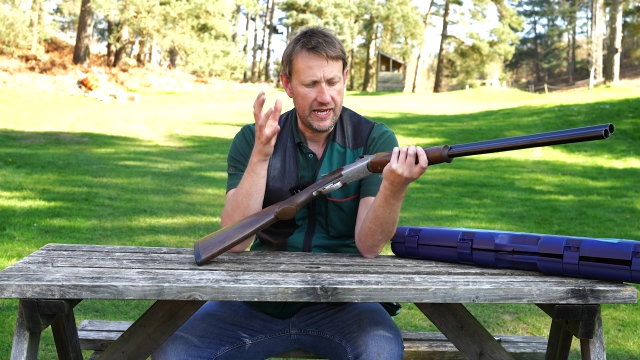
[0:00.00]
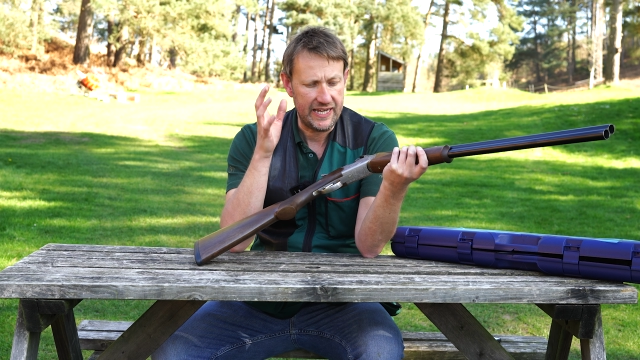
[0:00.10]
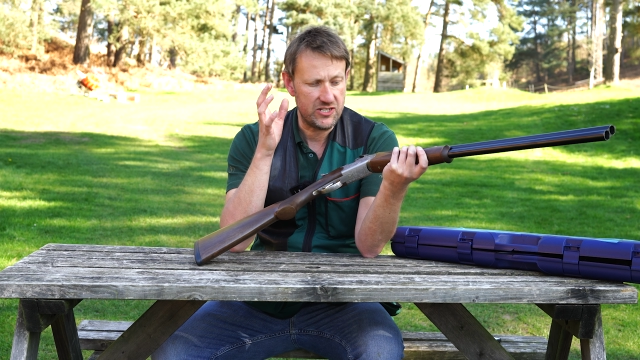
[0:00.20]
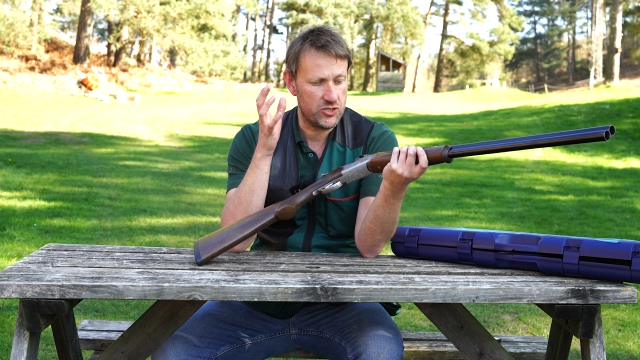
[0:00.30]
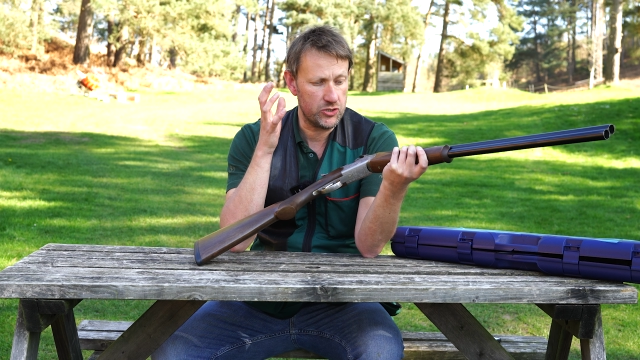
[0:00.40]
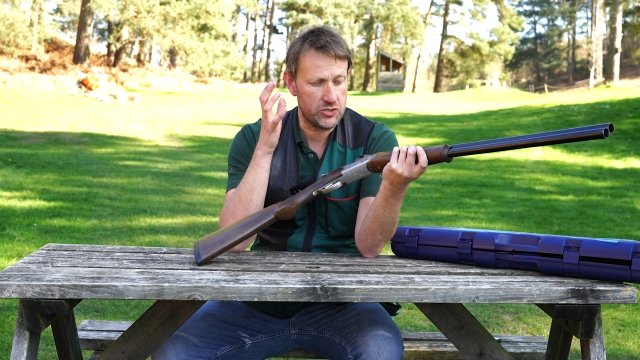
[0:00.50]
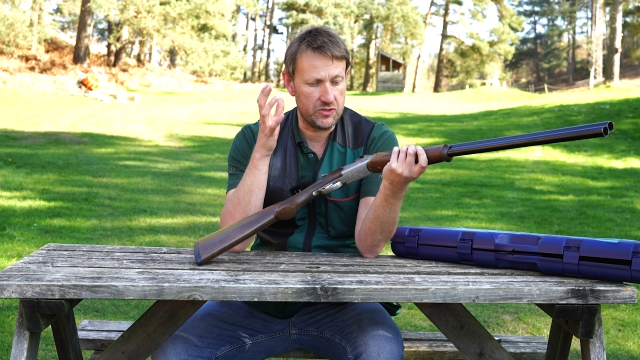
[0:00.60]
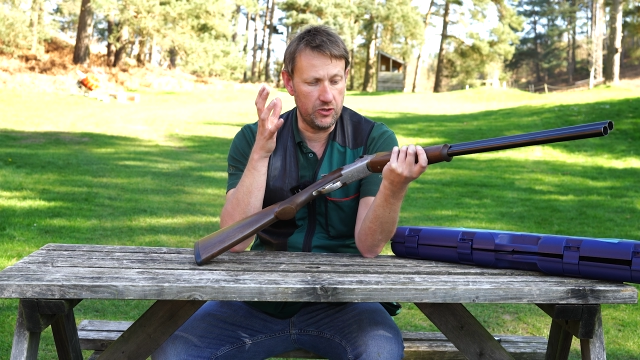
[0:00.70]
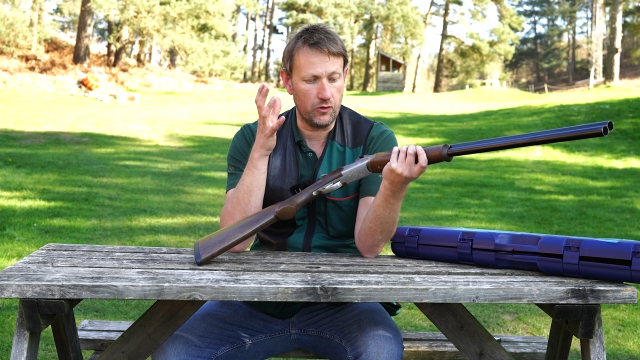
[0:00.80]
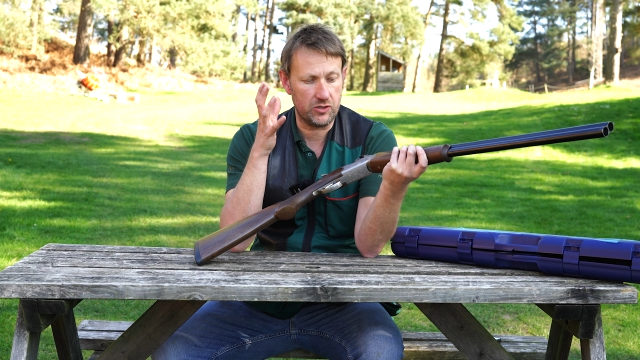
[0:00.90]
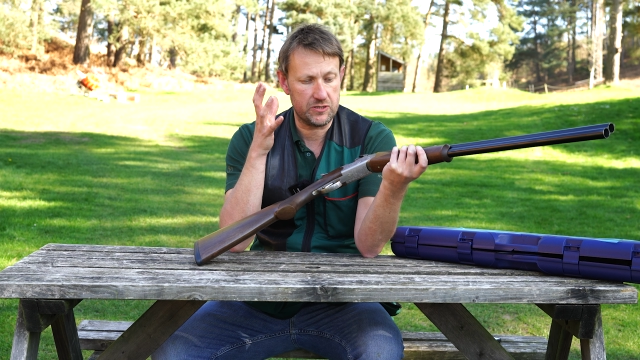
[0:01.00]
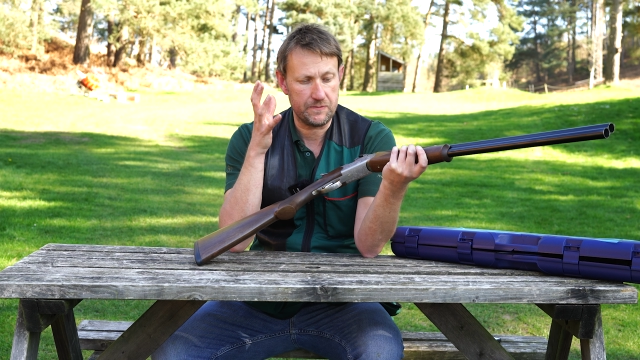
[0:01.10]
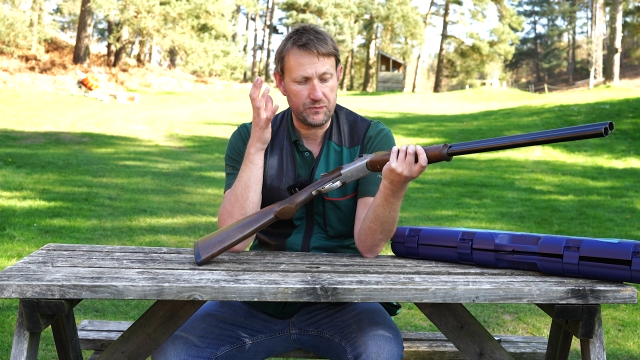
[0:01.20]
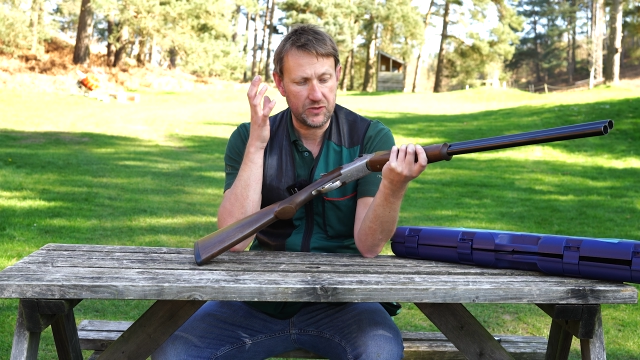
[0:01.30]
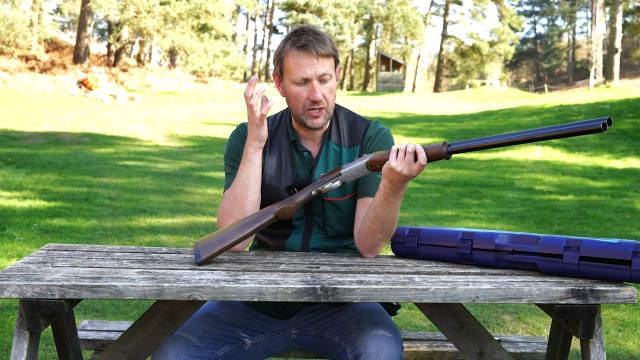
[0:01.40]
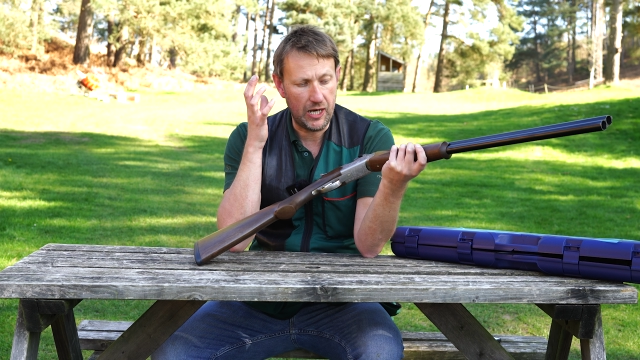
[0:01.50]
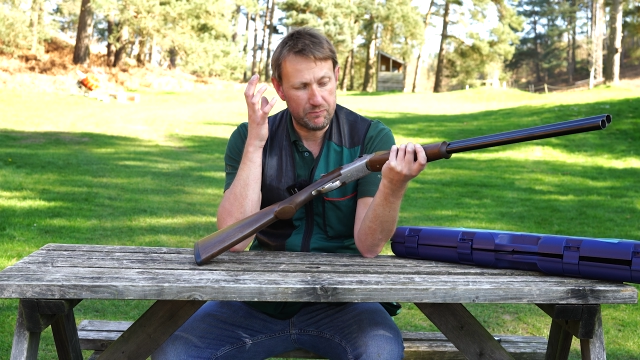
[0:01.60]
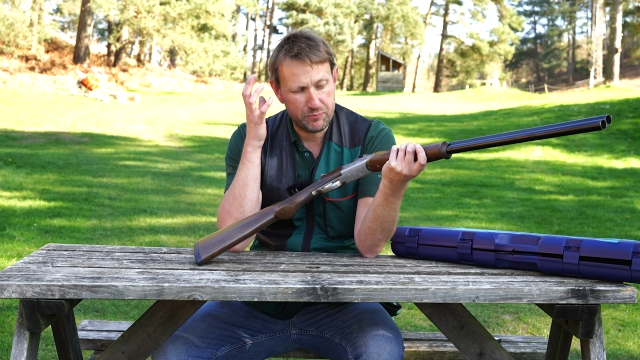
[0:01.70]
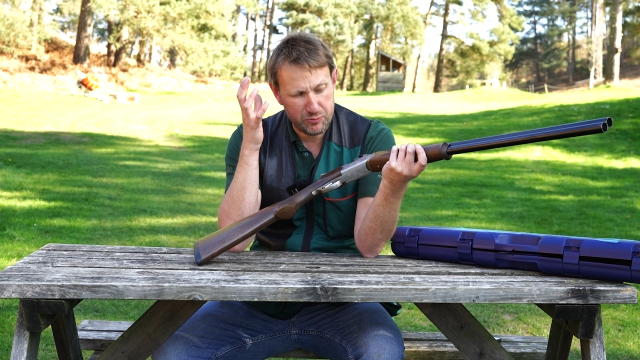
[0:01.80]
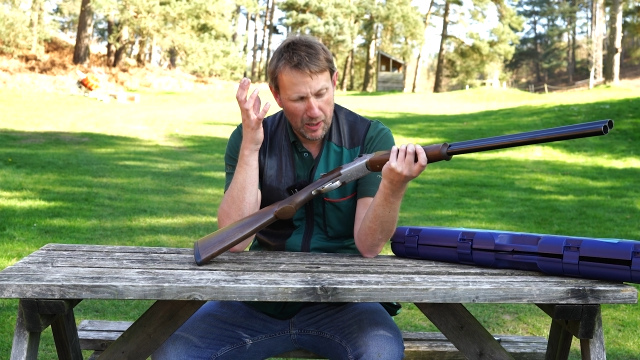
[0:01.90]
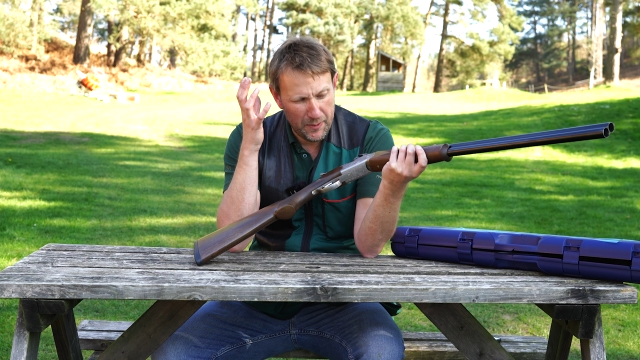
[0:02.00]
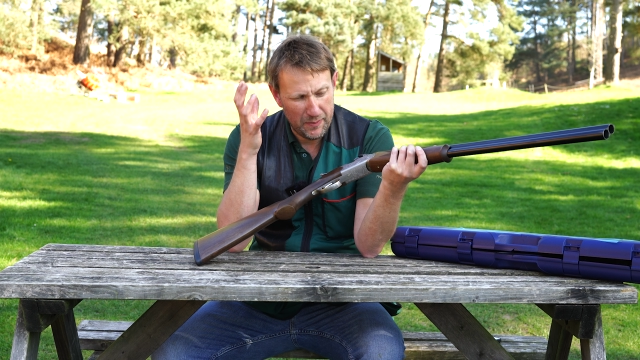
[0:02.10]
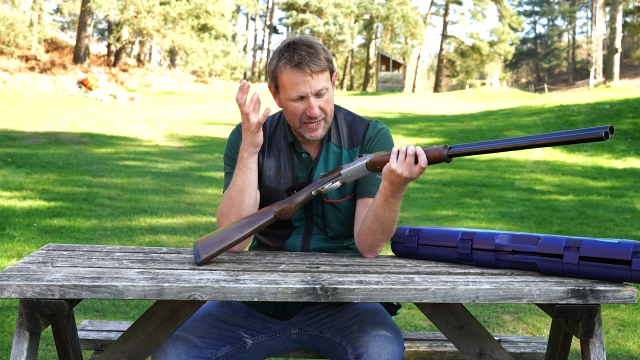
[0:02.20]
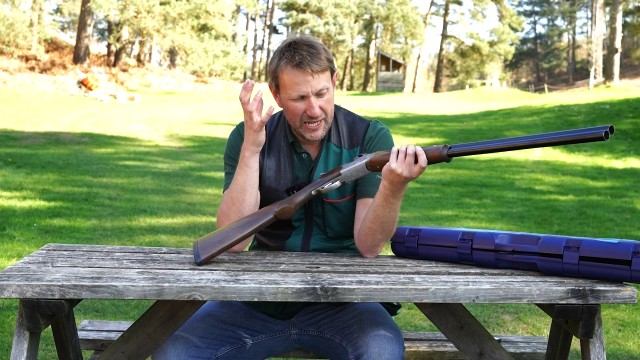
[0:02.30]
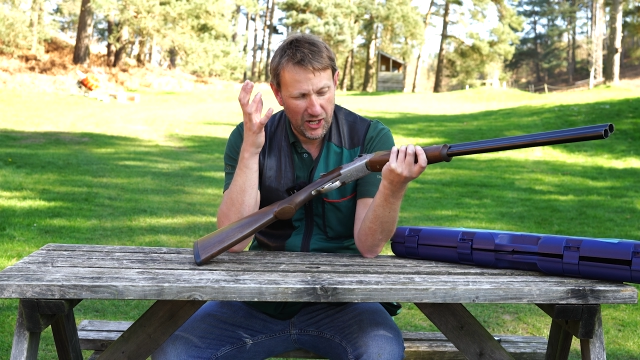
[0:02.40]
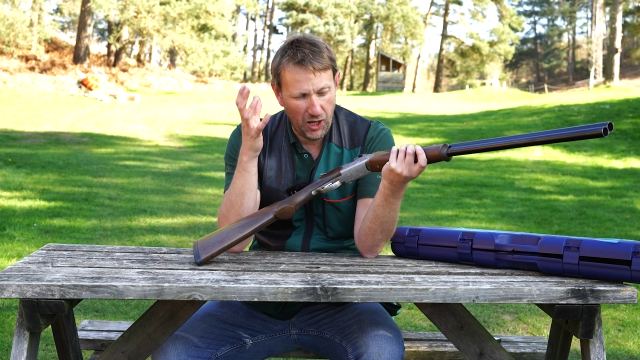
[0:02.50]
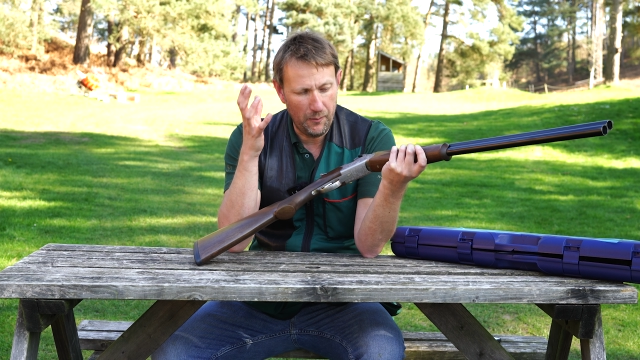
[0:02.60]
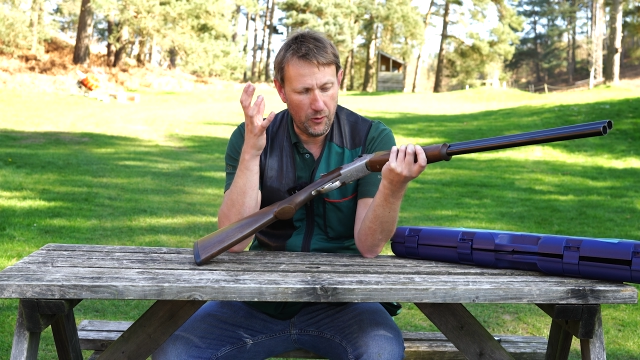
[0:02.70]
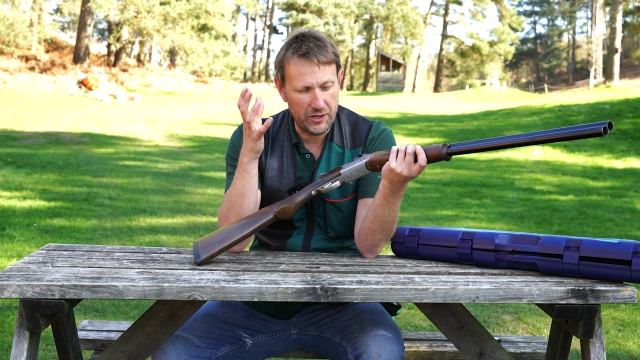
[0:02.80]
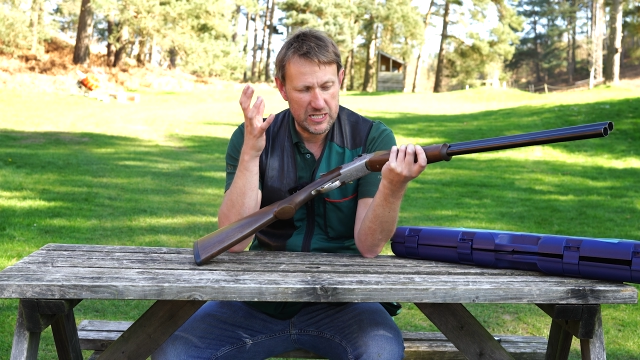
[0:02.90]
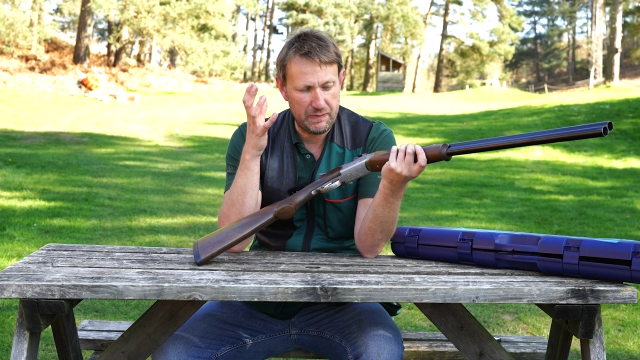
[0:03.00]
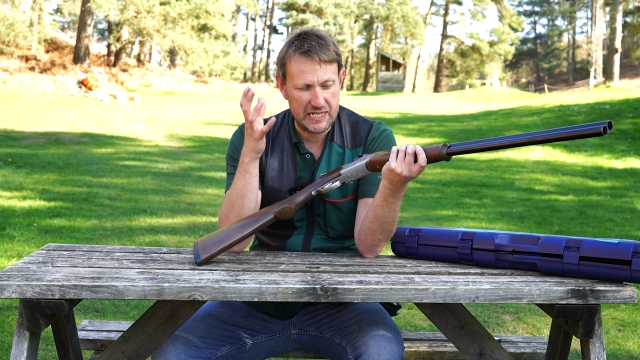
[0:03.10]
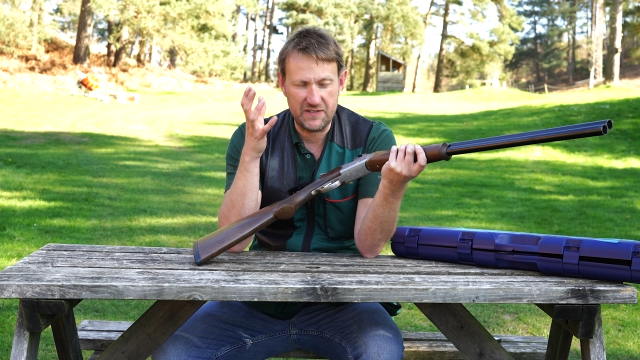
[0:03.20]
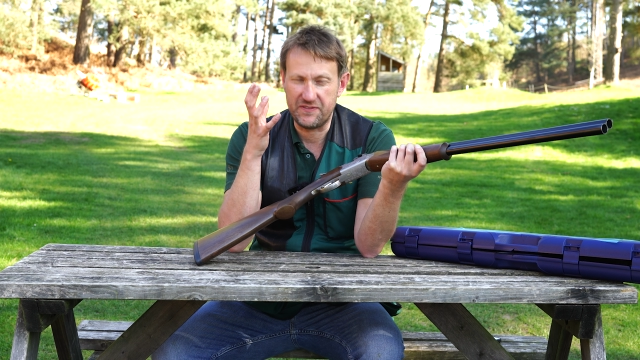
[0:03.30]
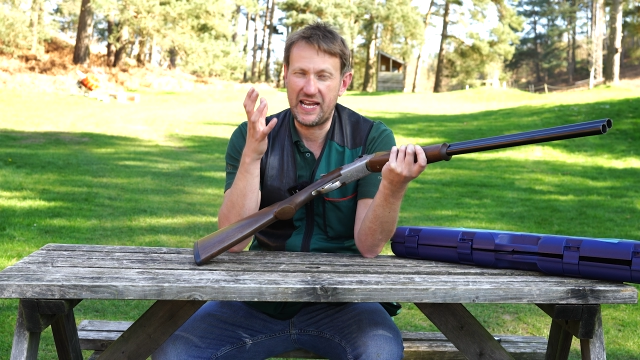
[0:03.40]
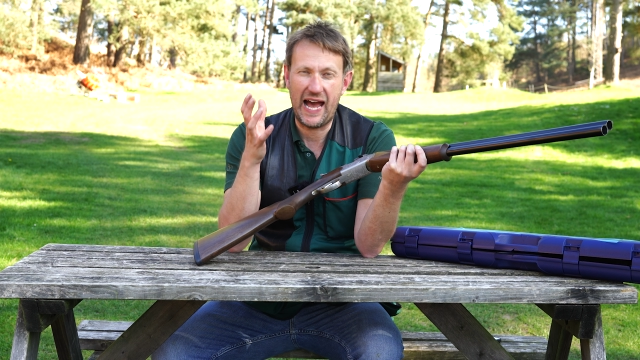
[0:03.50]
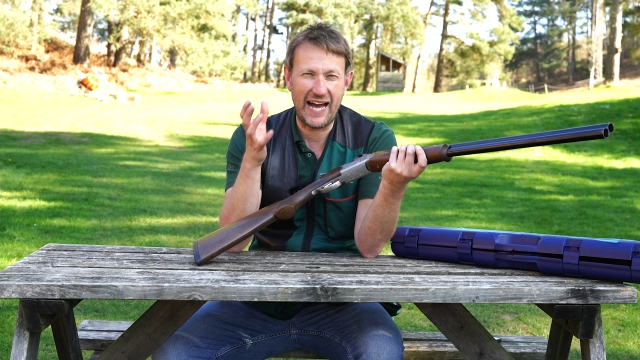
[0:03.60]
It just looks probably a lot more expensive than it